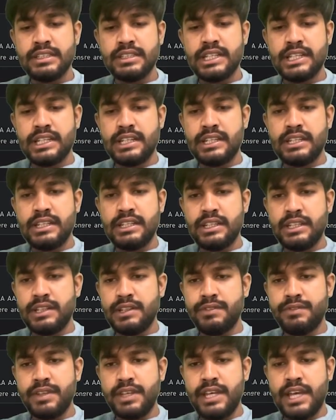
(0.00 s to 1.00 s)

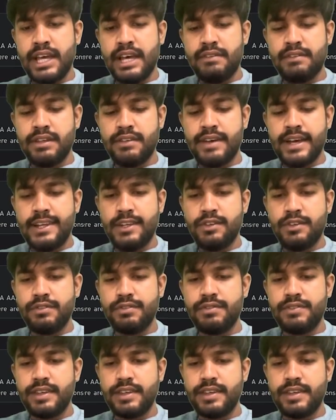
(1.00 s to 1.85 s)
then we have the value